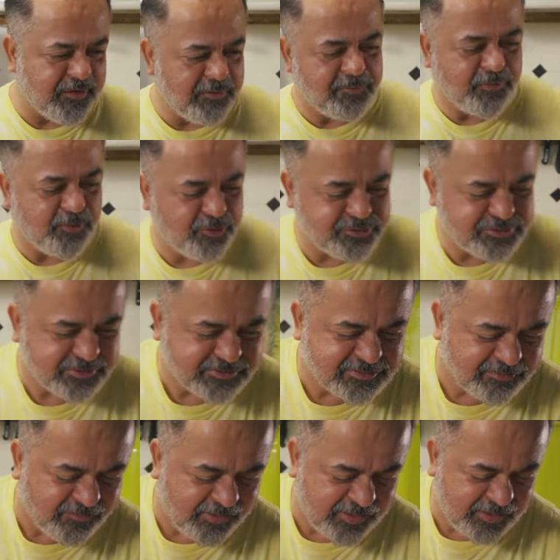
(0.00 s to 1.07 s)
approach. It's
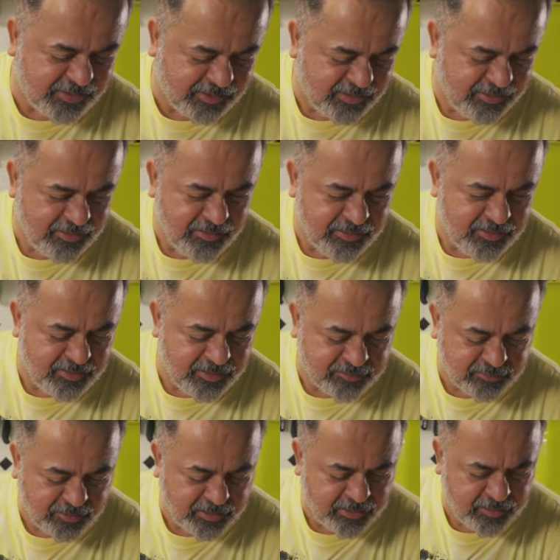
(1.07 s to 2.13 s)
a very
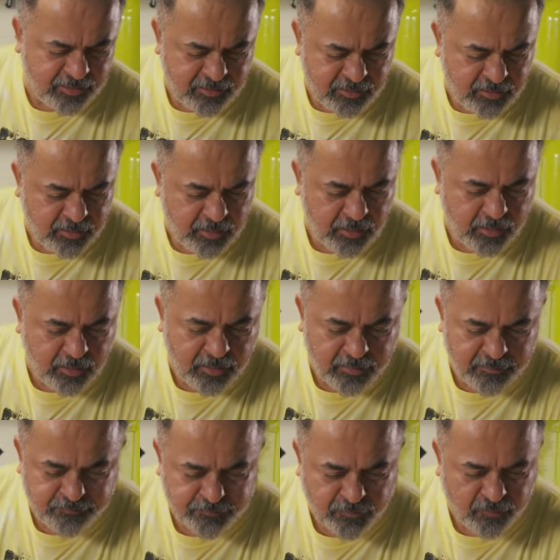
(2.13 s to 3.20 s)
literally
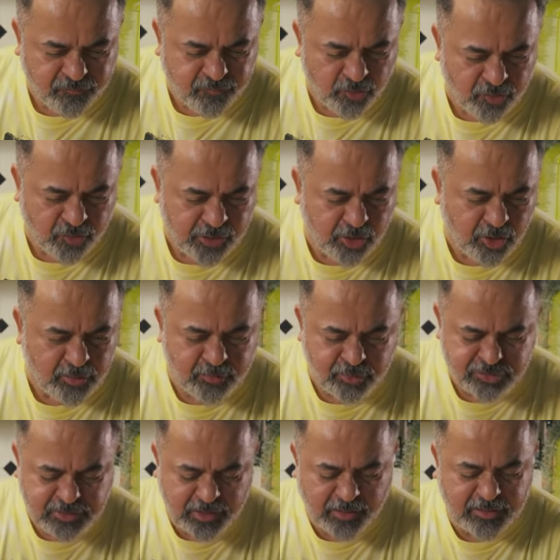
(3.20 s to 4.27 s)
following
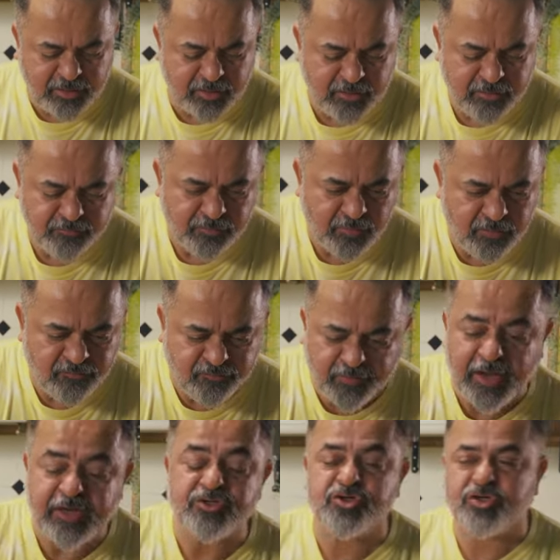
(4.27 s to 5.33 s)
almost like a French